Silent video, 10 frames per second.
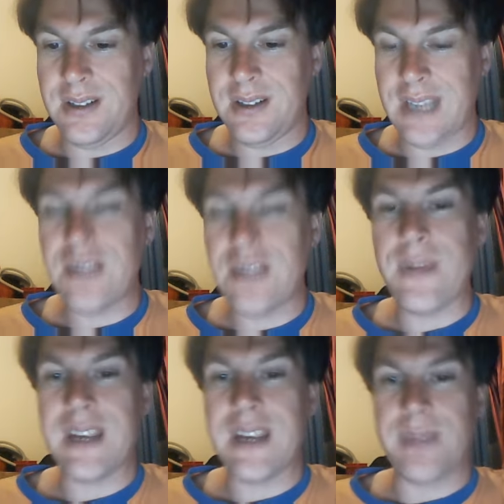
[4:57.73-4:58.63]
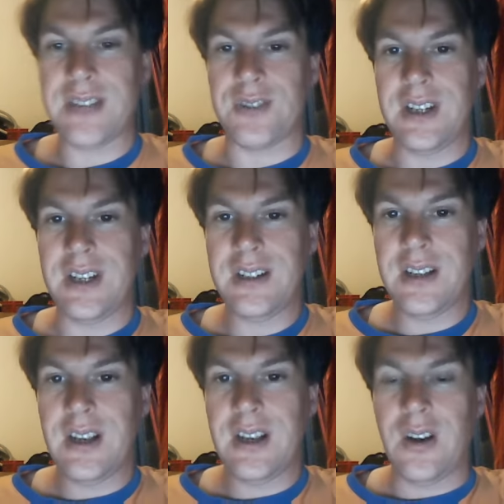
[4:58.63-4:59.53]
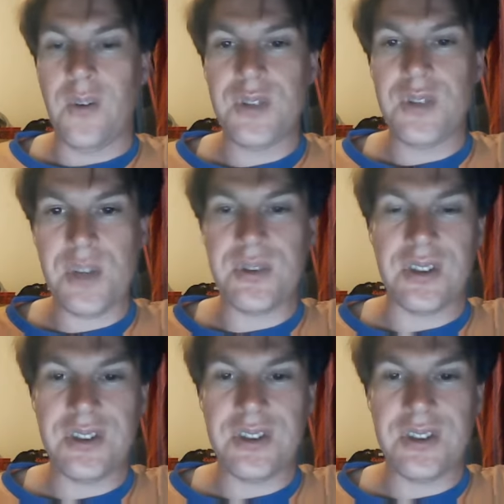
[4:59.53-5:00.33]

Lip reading: can you make a battery of a substance